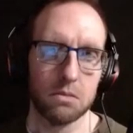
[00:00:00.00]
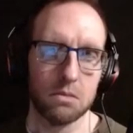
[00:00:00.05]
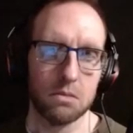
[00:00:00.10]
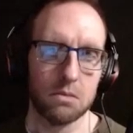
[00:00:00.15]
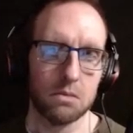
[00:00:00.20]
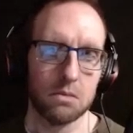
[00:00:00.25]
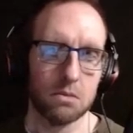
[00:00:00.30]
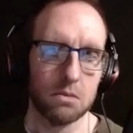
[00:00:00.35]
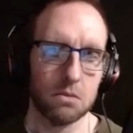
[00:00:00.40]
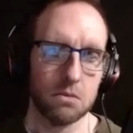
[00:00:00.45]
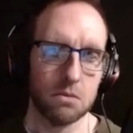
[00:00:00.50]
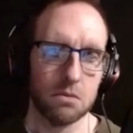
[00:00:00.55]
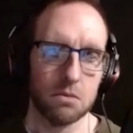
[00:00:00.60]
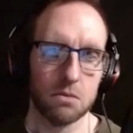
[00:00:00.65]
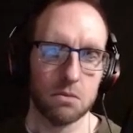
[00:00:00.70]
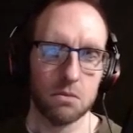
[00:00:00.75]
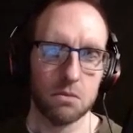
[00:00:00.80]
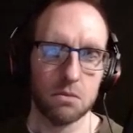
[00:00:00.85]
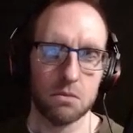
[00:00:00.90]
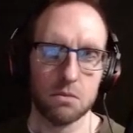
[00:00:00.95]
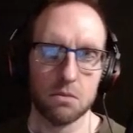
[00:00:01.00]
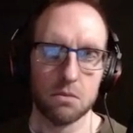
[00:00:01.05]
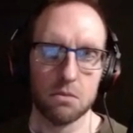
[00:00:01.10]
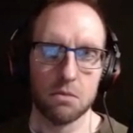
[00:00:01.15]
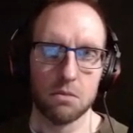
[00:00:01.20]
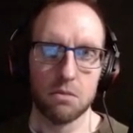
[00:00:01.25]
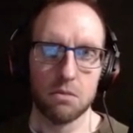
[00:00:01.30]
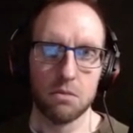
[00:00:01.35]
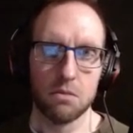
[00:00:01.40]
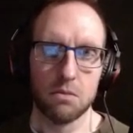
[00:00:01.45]

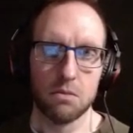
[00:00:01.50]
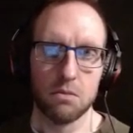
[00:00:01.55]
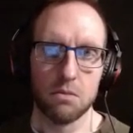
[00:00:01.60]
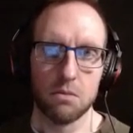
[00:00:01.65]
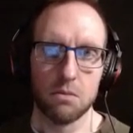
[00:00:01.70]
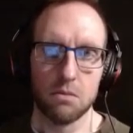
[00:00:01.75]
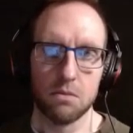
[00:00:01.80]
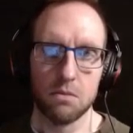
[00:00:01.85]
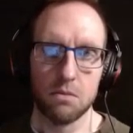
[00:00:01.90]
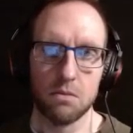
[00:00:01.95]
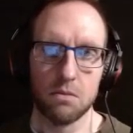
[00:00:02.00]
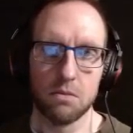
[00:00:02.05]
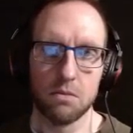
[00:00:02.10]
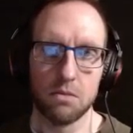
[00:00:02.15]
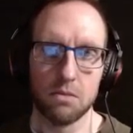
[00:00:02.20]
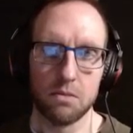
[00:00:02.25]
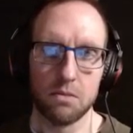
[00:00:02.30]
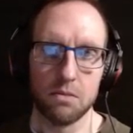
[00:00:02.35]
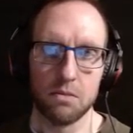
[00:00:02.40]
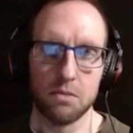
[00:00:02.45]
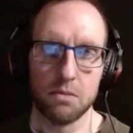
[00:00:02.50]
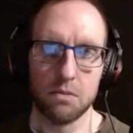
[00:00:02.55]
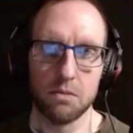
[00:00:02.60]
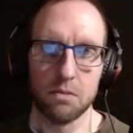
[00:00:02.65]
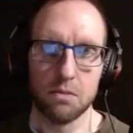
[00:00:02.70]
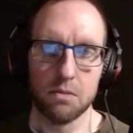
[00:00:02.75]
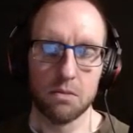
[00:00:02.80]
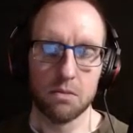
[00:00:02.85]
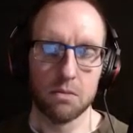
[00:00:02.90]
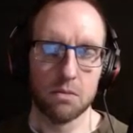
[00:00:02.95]

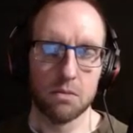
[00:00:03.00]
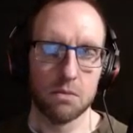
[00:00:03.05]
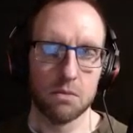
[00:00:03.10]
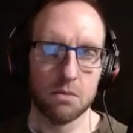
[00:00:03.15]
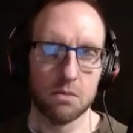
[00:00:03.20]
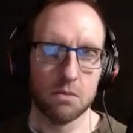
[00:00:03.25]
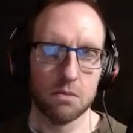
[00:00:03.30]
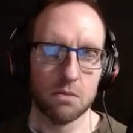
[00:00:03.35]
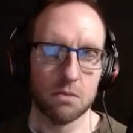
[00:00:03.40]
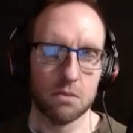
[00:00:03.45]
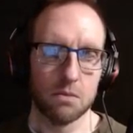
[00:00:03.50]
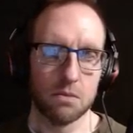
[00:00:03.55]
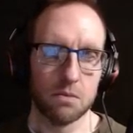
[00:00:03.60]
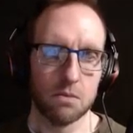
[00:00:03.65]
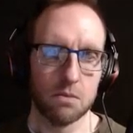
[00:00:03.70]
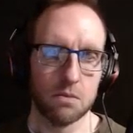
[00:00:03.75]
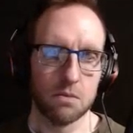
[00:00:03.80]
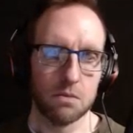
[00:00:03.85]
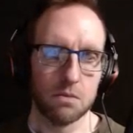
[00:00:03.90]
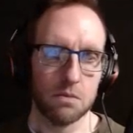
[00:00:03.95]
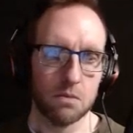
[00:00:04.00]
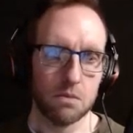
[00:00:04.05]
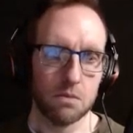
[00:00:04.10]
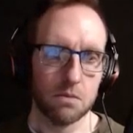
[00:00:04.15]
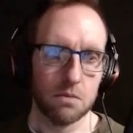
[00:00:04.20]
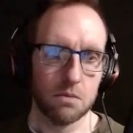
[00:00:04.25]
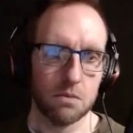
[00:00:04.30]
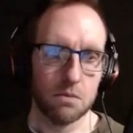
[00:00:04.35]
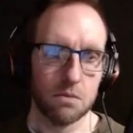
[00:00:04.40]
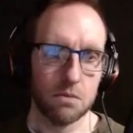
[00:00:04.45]

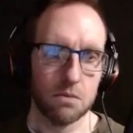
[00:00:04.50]
This person isn't speaking.